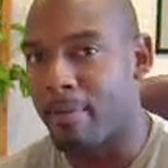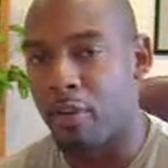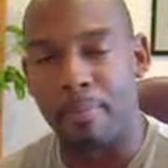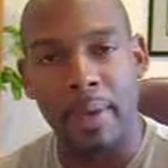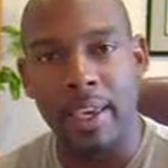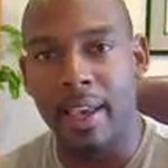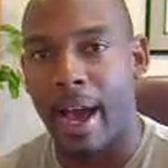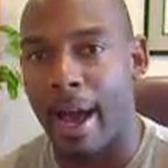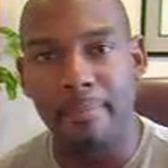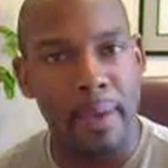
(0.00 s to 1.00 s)
For me,
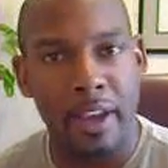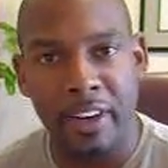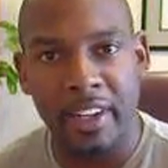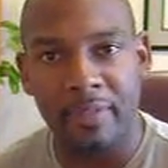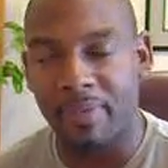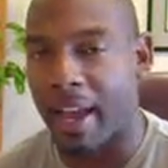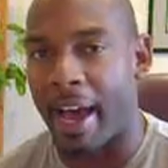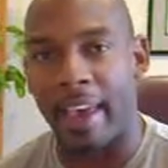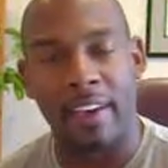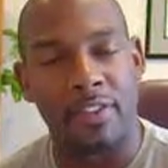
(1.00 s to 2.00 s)
I'm married.
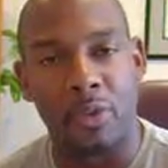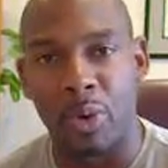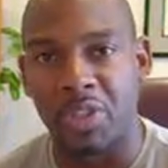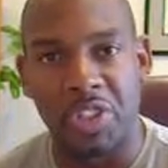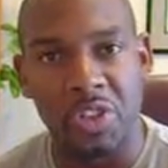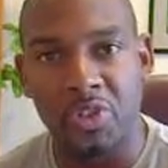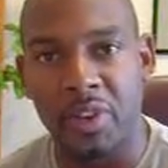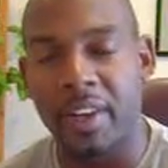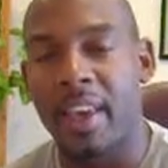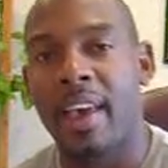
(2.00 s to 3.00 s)
I have 4
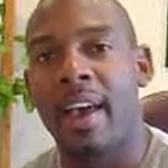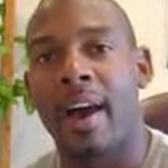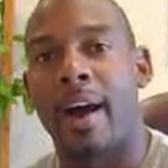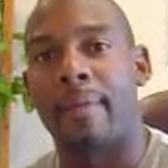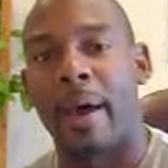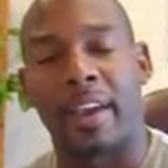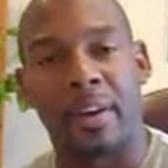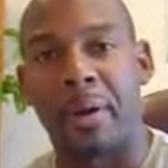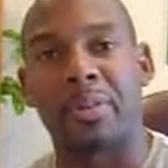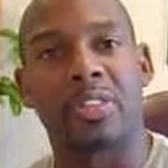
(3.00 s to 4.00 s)
children. I
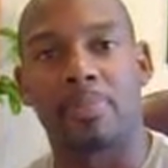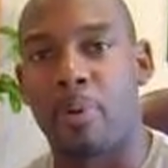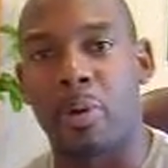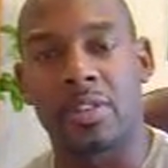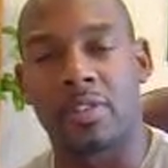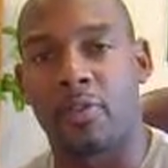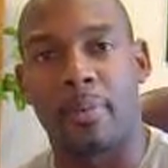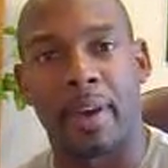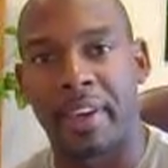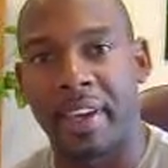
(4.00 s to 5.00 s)
coach sports
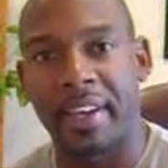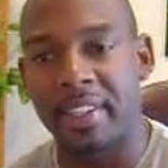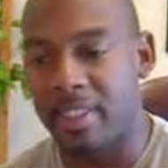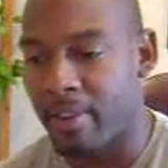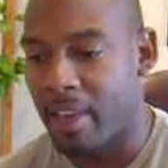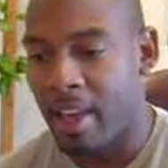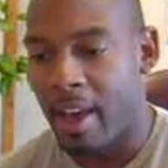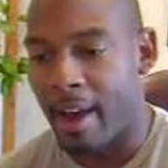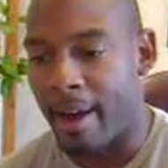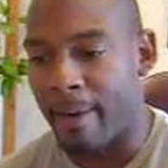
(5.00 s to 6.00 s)
for my kids.
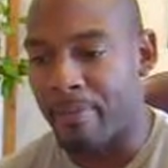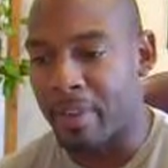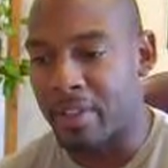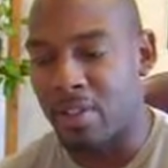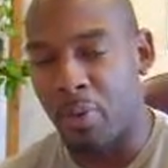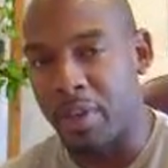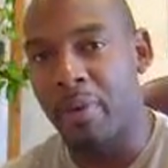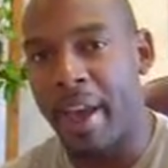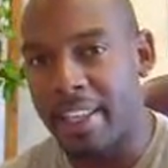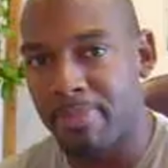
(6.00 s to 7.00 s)
So when
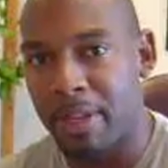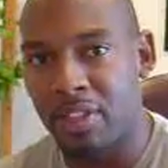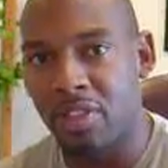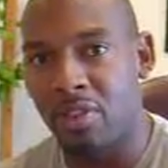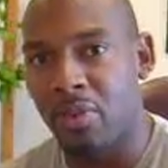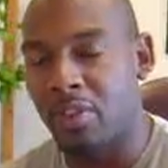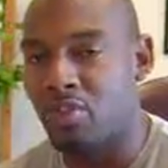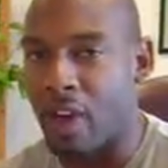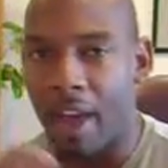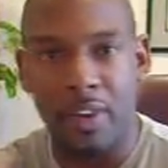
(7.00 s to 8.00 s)
you ask me
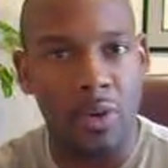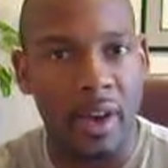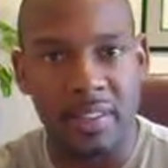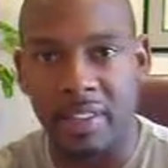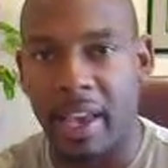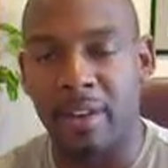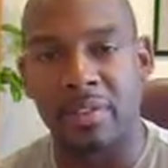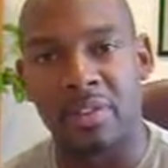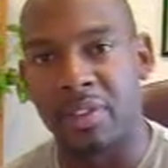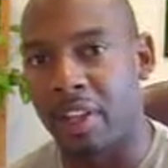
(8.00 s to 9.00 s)
to drive across town
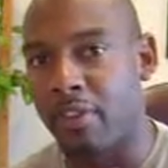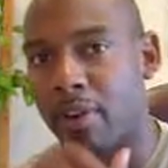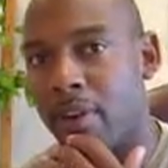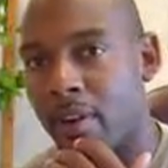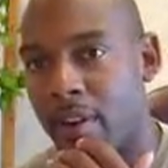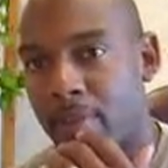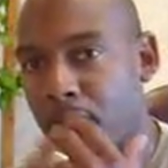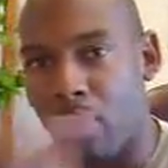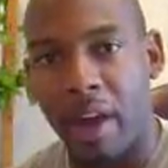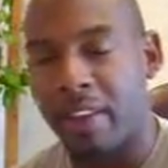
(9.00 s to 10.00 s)
to deliver a
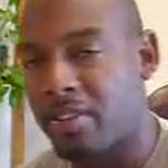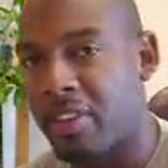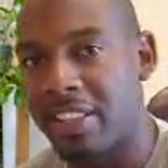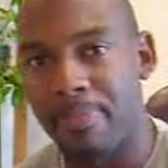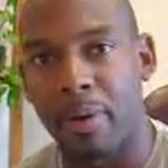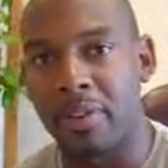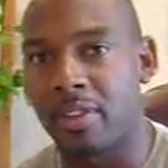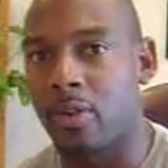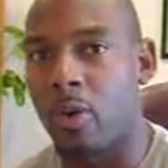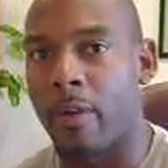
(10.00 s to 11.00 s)
product to this
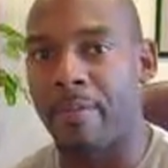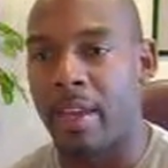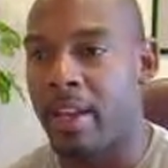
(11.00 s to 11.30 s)
person, or